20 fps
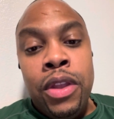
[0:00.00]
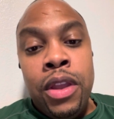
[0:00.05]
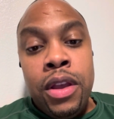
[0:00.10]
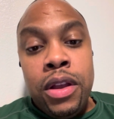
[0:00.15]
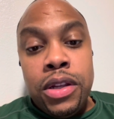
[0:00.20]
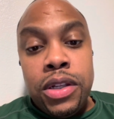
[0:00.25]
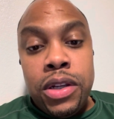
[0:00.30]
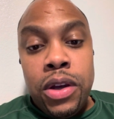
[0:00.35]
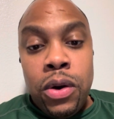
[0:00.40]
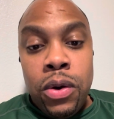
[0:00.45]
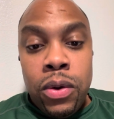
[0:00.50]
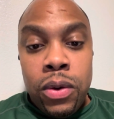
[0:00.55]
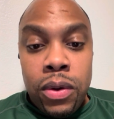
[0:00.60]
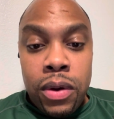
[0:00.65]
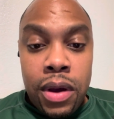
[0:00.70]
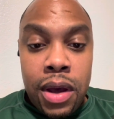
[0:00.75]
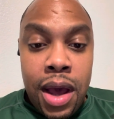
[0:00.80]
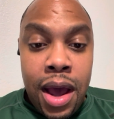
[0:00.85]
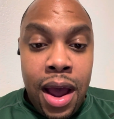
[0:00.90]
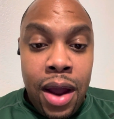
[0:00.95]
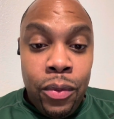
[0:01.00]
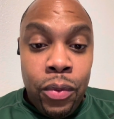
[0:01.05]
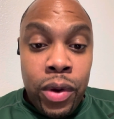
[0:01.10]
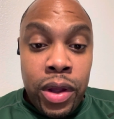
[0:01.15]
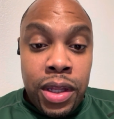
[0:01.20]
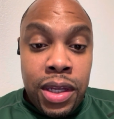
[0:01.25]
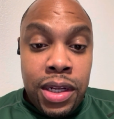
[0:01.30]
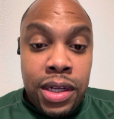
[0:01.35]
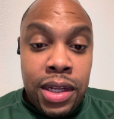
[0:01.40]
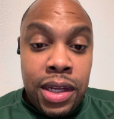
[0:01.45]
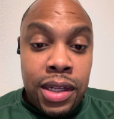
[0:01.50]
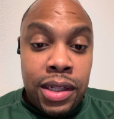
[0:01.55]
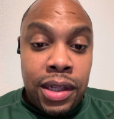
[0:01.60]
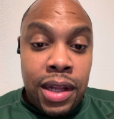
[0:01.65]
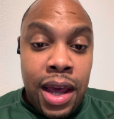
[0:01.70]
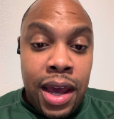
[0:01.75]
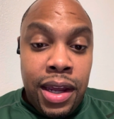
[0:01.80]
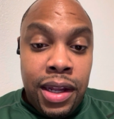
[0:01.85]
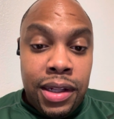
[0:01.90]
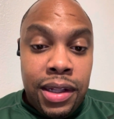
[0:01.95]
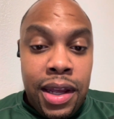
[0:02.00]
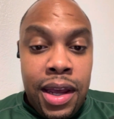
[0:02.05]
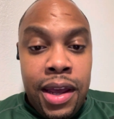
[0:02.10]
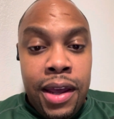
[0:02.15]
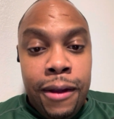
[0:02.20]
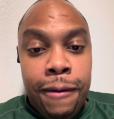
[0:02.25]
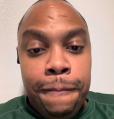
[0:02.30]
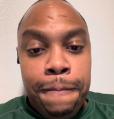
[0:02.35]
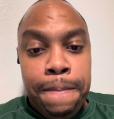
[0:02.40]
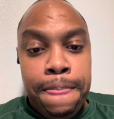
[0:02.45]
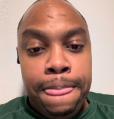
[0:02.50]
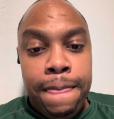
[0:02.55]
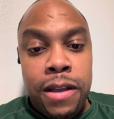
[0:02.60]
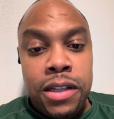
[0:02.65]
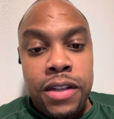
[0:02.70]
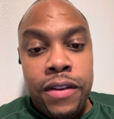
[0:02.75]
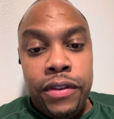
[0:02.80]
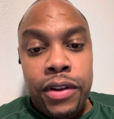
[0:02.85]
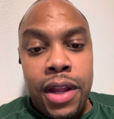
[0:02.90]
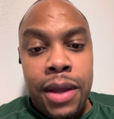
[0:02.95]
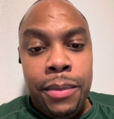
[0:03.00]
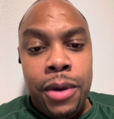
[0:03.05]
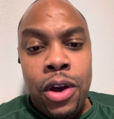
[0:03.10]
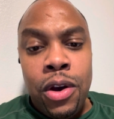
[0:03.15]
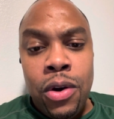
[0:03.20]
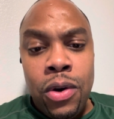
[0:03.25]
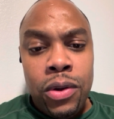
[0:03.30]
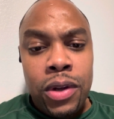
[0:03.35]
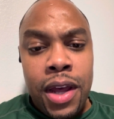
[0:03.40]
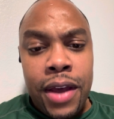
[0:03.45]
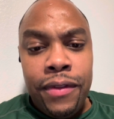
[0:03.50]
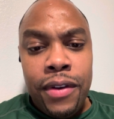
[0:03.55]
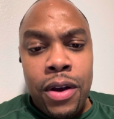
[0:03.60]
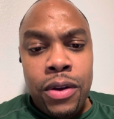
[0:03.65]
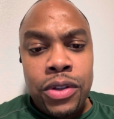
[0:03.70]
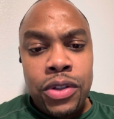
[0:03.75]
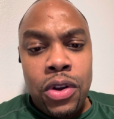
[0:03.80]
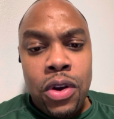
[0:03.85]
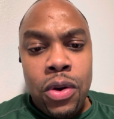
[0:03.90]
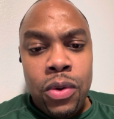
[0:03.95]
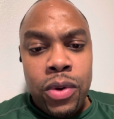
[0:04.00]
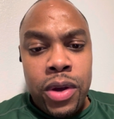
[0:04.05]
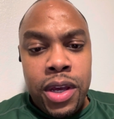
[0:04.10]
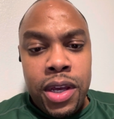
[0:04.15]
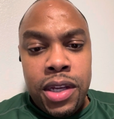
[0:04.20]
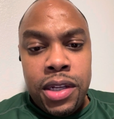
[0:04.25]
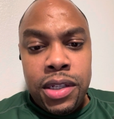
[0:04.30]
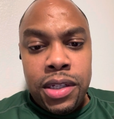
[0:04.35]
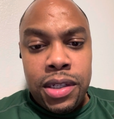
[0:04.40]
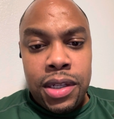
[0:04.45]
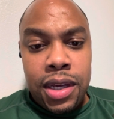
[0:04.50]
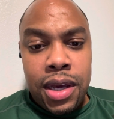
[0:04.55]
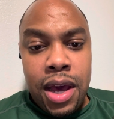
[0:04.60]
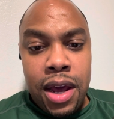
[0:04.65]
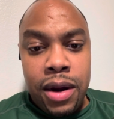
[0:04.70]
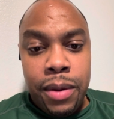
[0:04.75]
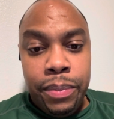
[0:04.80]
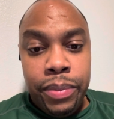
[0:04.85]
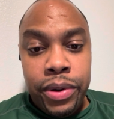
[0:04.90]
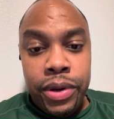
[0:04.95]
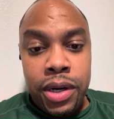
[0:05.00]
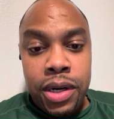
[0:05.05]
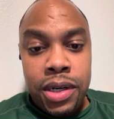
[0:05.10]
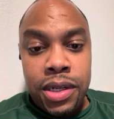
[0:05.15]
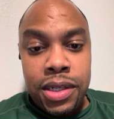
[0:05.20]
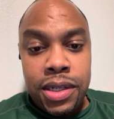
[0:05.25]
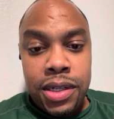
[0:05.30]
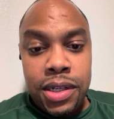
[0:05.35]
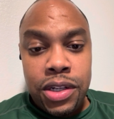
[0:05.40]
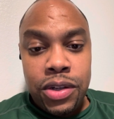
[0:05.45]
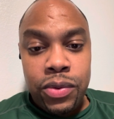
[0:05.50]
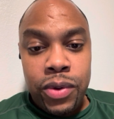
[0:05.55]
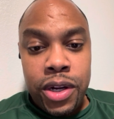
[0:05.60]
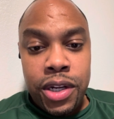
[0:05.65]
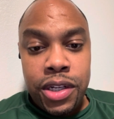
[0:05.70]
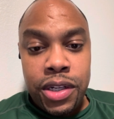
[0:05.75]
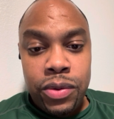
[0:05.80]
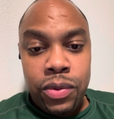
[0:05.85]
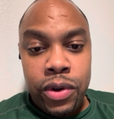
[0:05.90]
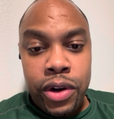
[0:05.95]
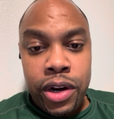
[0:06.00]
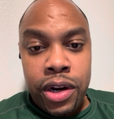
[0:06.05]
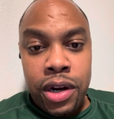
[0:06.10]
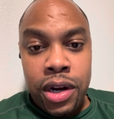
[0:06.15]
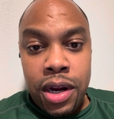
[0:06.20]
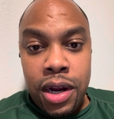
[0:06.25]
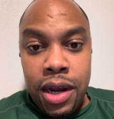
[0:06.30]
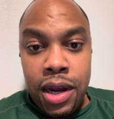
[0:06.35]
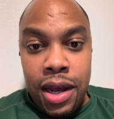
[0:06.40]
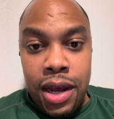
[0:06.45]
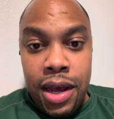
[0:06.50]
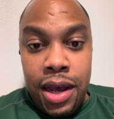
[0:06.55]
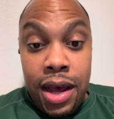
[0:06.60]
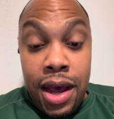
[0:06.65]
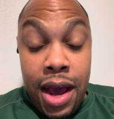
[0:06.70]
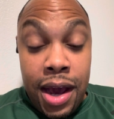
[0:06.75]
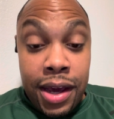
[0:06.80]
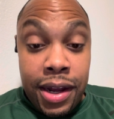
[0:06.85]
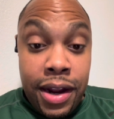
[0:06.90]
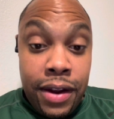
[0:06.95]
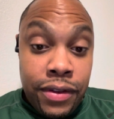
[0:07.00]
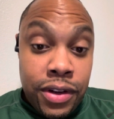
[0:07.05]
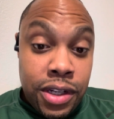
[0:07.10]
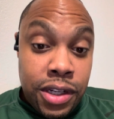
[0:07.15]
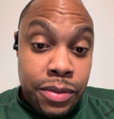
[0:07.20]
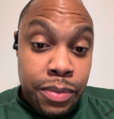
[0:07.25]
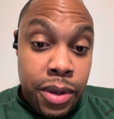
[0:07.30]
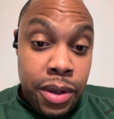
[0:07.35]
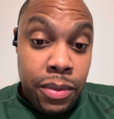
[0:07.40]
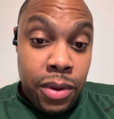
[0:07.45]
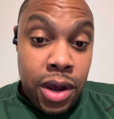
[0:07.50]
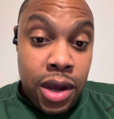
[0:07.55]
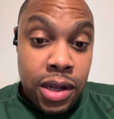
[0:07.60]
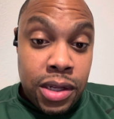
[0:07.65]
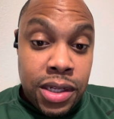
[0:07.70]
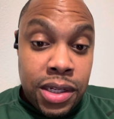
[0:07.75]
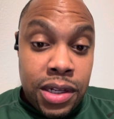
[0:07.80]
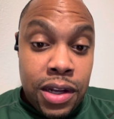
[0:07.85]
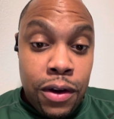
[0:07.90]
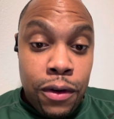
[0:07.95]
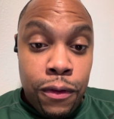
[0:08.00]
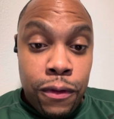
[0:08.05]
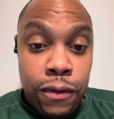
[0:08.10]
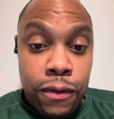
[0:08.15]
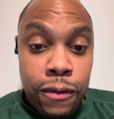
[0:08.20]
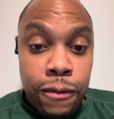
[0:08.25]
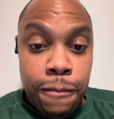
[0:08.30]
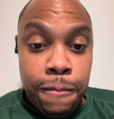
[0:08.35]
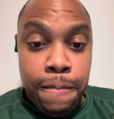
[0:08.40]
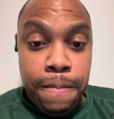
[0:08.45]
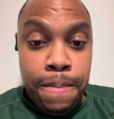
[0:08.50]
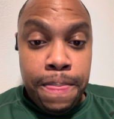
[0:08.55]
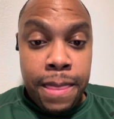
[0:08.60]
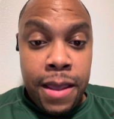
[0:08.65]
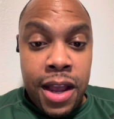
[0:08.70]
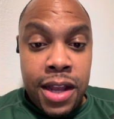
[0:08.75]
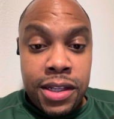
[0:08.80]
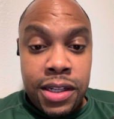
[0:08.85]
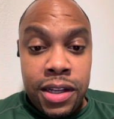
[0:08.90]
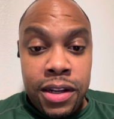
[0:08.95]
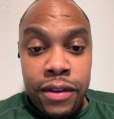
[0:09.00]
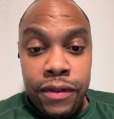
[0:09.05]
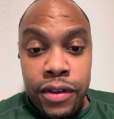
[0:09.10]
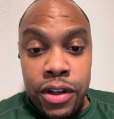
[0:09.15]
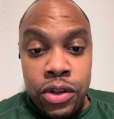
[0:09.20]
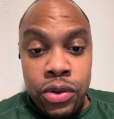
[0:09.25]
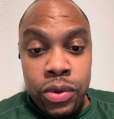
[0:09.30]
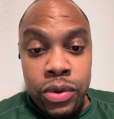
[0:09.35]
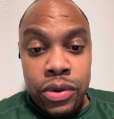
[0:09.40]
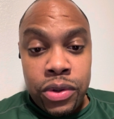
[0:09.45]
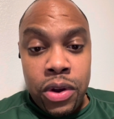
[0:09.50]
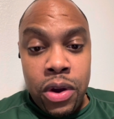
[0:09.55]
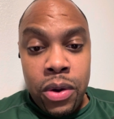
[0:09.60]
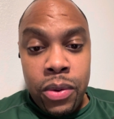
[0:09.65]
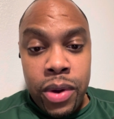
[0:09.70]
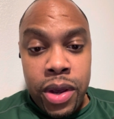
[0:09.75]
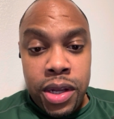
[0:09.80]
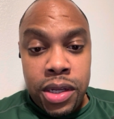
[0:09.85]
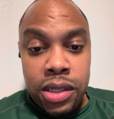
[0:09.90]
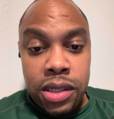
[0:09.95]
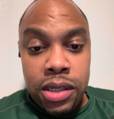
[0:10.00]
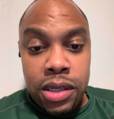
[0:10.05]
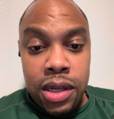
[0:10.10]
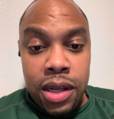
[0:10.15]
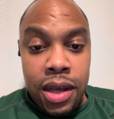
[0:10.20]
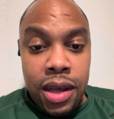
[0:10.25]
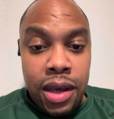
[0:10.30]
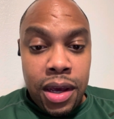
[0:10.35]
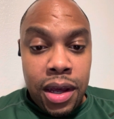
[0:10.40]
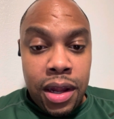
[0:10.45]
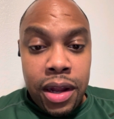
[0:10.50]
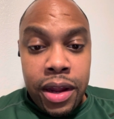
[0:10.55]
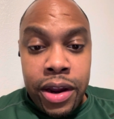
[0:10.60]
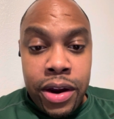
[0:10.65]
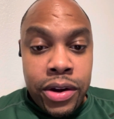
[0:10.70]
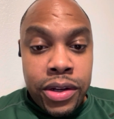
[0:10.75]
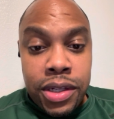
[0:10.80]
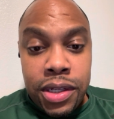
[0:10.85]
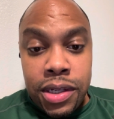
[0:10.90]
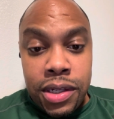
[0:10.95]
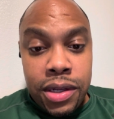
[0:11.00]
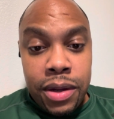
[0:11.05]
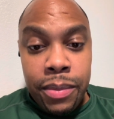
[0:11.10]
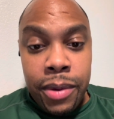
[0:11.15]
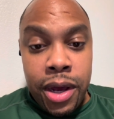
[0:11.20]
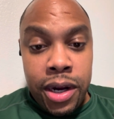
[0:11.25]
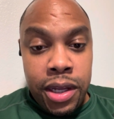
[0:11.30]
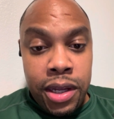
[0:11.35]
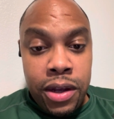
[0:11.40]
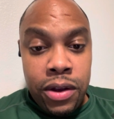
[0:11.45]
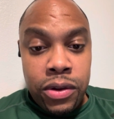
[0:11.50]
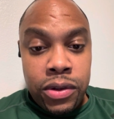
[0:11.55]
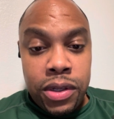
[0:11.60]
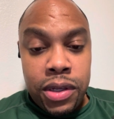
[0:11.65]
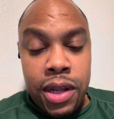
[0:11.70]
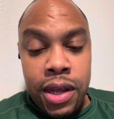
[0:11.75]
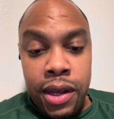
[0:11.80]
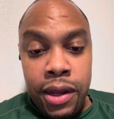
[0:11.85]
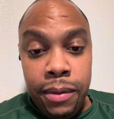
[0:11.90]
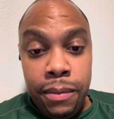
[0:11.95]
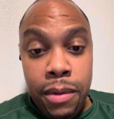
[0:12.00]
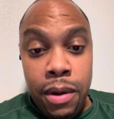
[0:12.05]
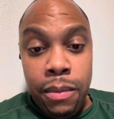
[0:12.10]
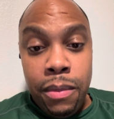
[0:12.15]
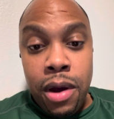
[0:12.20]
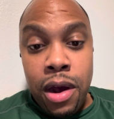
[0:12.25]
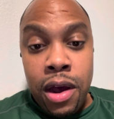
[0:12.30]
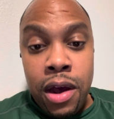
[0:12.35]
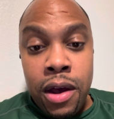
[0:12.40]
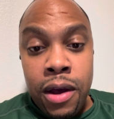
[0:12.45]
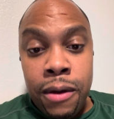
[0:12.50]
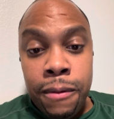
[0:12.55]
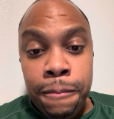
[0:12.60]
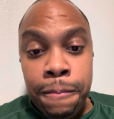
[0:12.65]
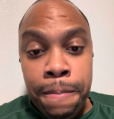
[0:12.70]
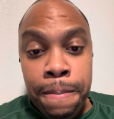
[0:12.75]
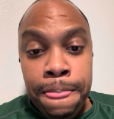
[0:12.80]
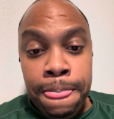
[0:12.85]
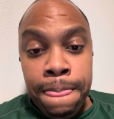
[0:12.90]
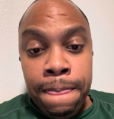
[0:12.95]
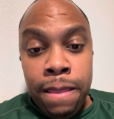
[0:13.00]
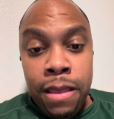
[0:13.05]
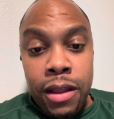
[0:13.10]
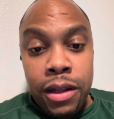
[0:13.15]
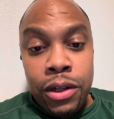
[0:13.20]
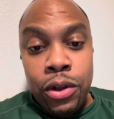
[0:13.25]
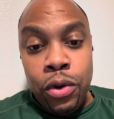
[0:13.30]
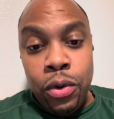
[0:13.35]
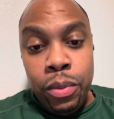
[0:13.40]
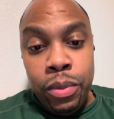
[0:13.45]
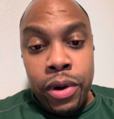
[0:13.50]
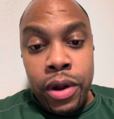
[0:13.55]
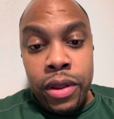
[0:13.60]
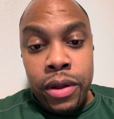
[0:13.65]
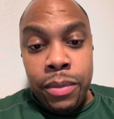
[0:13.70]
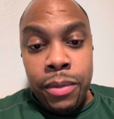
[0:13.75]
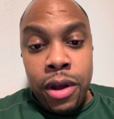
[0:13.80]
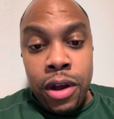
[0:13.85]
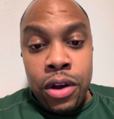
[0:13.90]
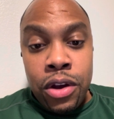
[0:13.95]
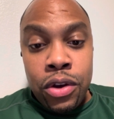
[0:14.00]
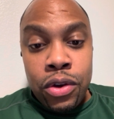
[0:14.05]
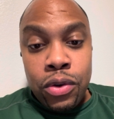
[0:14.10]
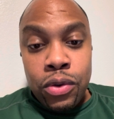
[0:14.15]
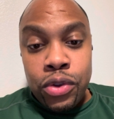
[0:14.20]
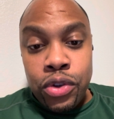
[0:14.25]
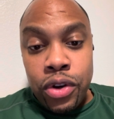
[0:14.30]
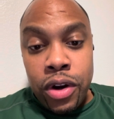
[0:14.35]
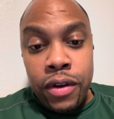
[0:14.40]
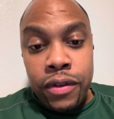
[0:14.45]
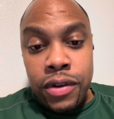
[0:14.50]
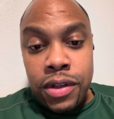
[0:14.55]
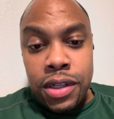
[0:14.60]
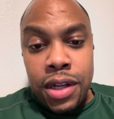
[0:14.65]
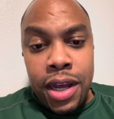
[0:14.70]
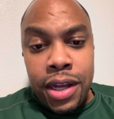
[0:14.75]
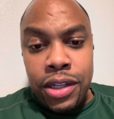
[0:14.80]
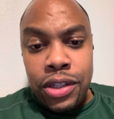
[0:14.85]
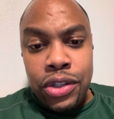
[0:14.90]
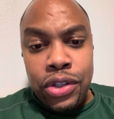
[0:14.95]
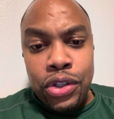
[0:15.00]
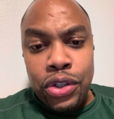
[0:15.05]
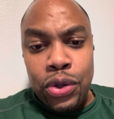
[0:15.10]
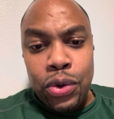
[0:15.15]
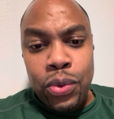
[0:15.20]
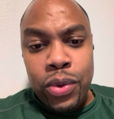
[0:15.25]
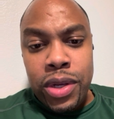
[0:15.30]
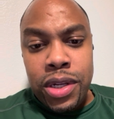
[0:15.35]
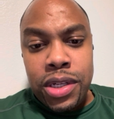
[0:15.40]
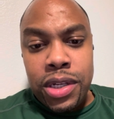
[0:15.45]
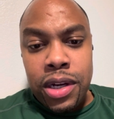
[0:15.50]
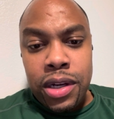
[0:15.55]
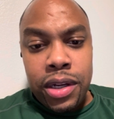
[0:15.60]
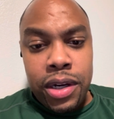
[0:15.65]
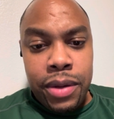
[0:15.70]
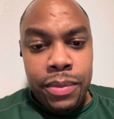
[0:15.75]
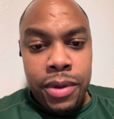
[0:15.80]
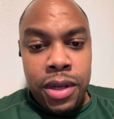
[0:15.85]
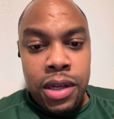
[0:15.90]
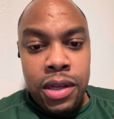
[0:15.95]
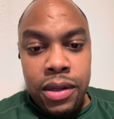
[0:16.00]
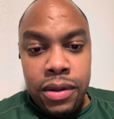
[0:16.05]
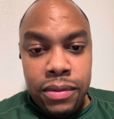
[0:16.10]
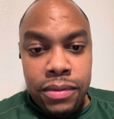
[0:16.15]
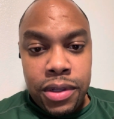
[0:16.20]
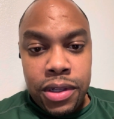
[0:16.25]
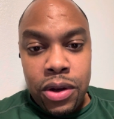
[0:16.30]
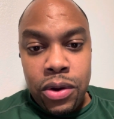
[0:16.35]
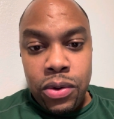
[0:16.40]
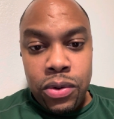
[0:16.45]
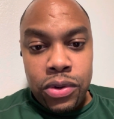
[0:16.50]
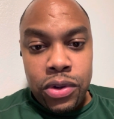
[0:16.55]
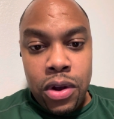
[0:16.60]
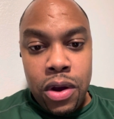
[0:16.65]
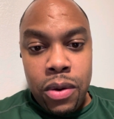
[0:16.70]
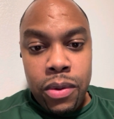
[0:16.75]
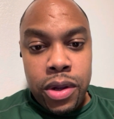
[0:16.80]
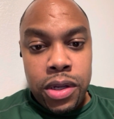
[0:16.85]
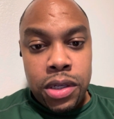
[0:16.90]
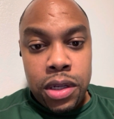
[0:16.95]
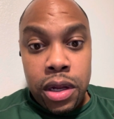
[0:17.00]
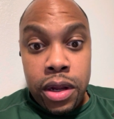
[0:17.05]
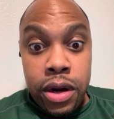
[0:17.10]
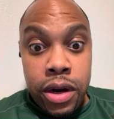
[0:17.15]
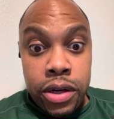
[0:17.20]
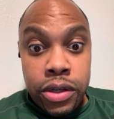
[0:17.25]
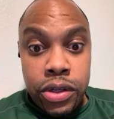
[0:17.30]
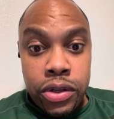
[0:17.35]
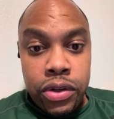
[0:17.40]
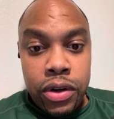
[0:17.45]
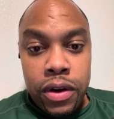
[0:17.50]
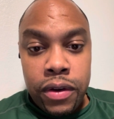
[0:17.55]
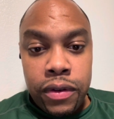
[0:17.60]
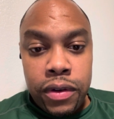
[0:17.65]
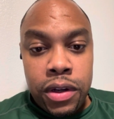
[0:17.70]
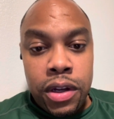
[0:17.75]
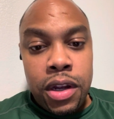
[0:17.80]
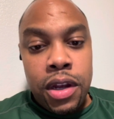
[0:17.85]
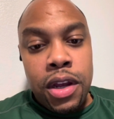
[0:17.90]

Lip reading: So I really didn't like that, because I feel like my whole life I was always kind of put in a situation where I can never just be myself as an individual. It was always Clarence and somebody else. Like my mom, little brother, my uncle Trevor is like 2 weeks younger than me, so it was always Clarence and Trevor.